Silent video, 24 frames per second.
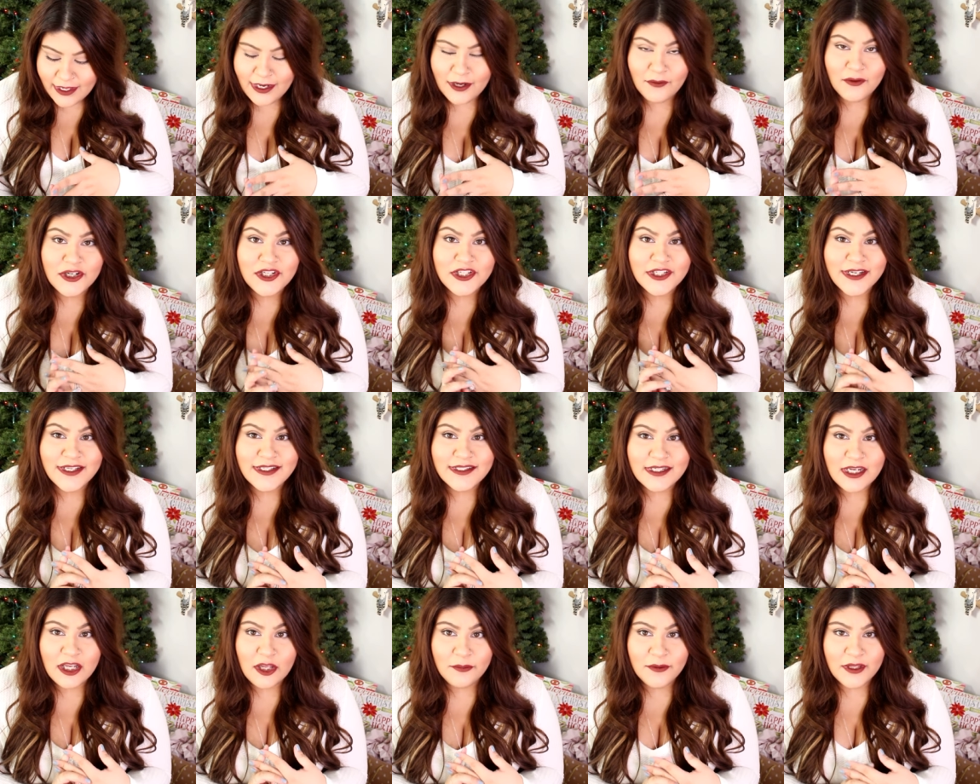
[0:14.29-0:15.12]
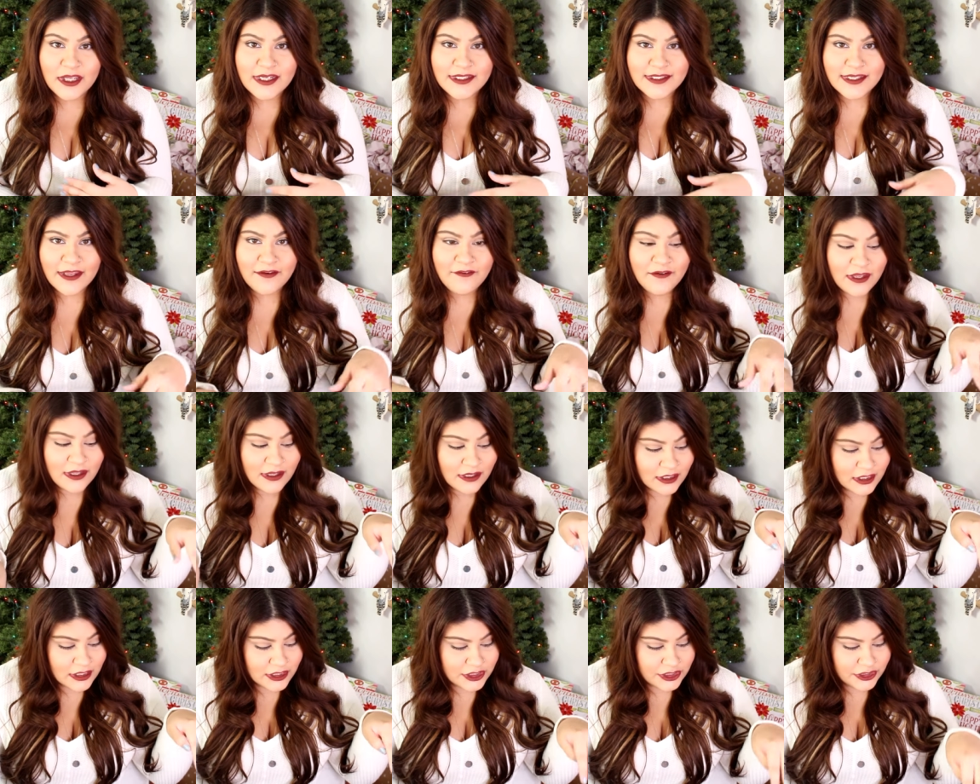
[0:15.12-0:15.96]
And I want you guys to help me because I have
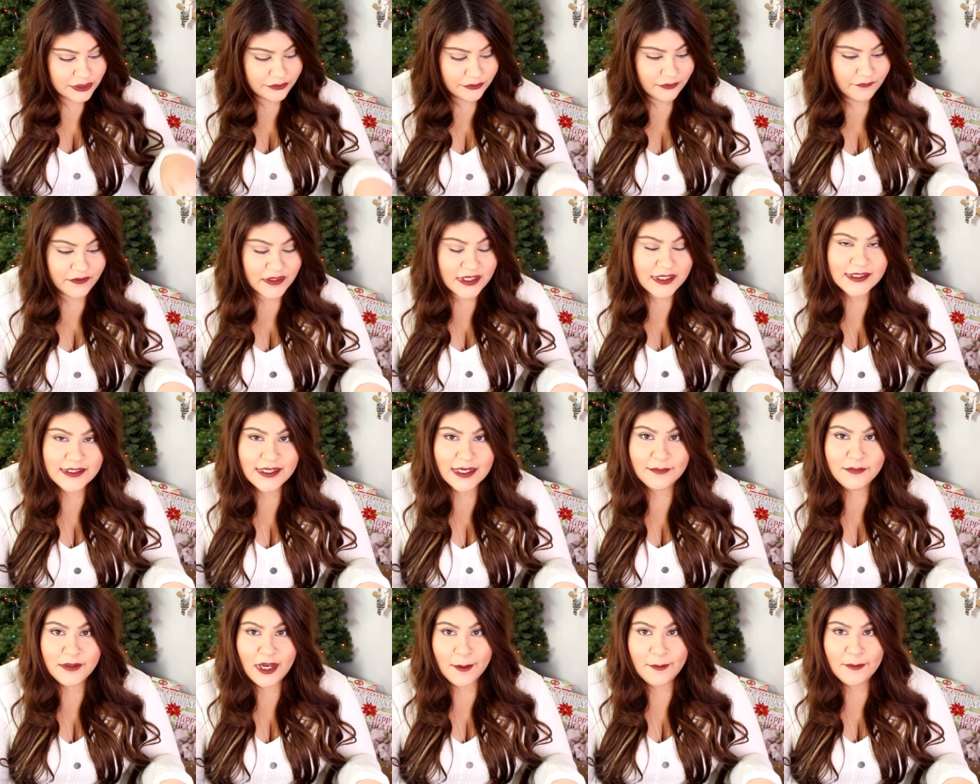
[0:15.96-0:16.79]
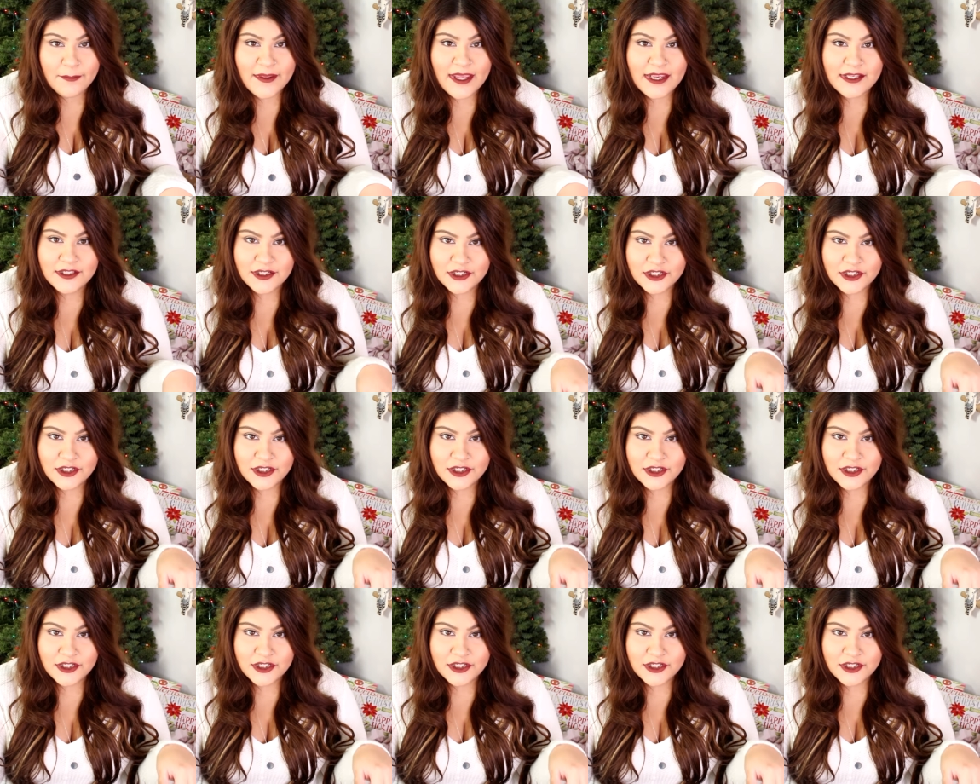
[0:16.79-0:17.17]
two of the same diaper bags.